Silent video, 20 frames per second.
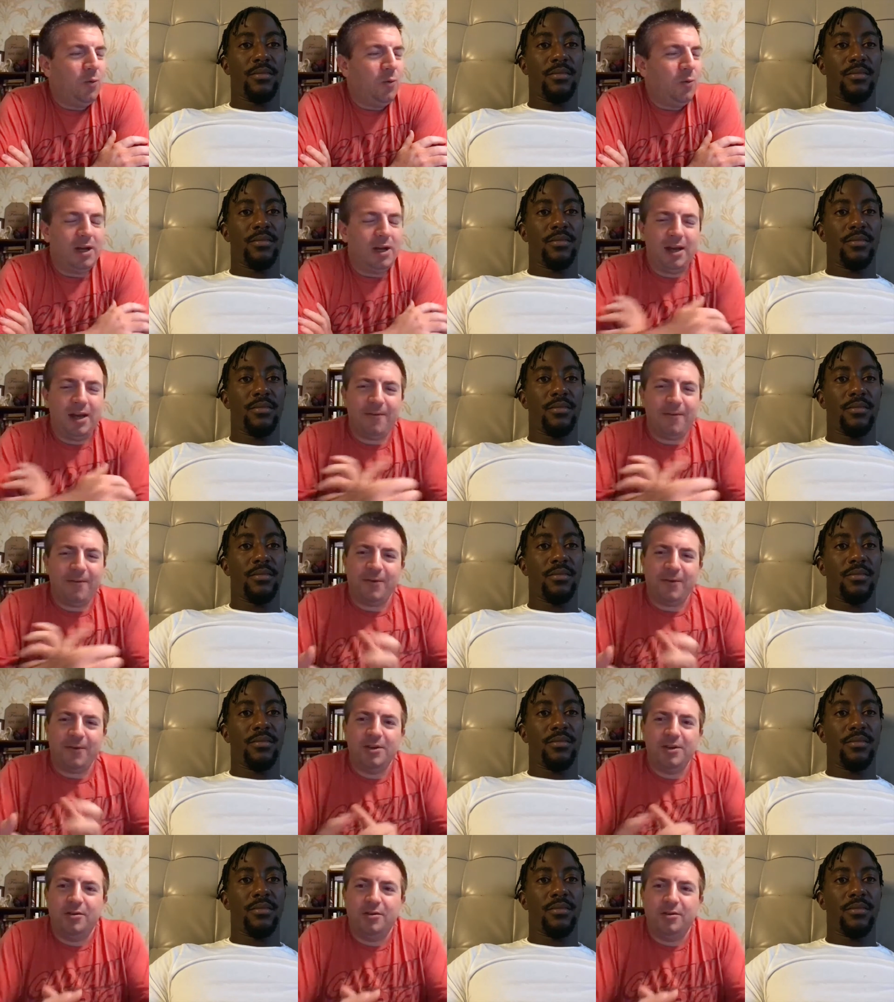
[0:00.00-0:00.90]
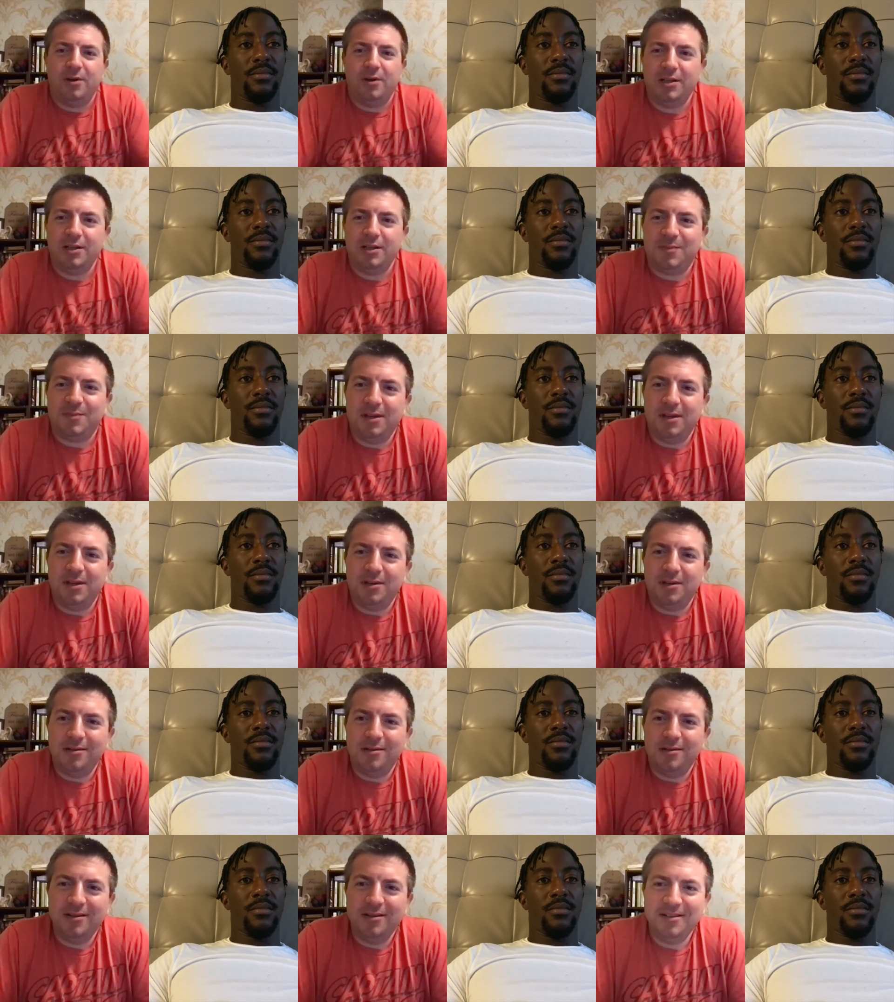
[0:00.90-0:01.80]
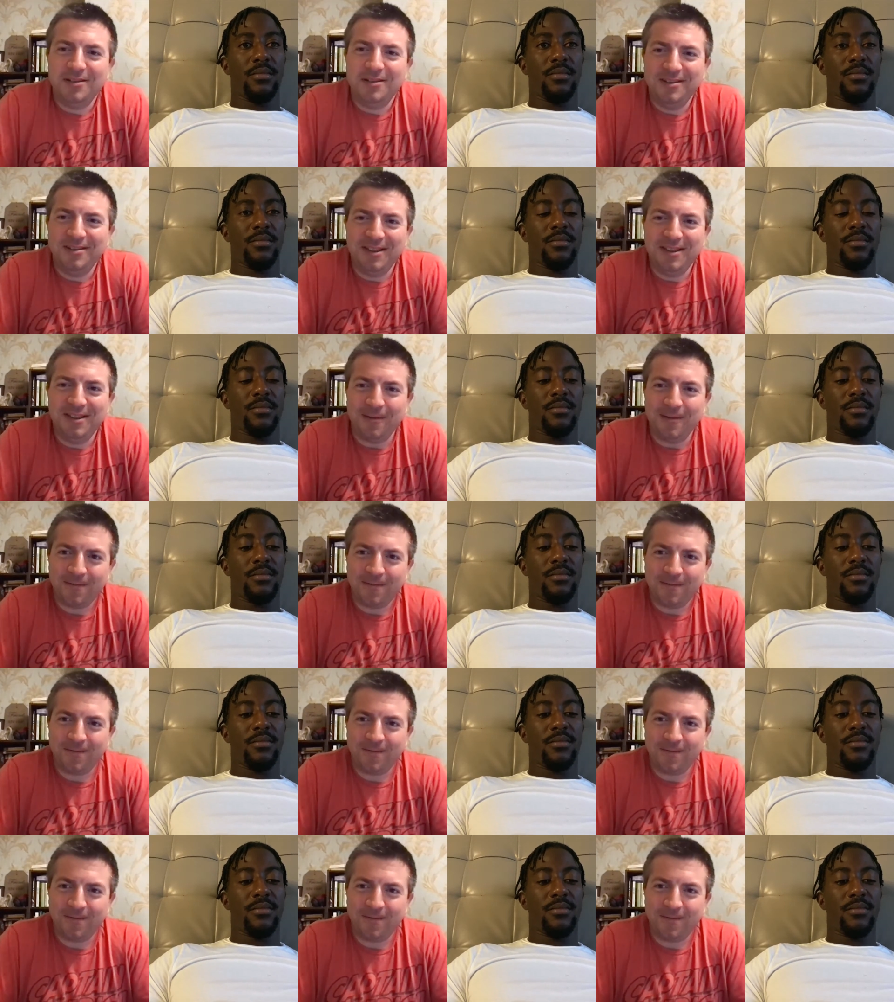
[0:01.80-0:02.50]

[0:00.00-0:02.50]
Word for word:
Speaker 1: What for you has been the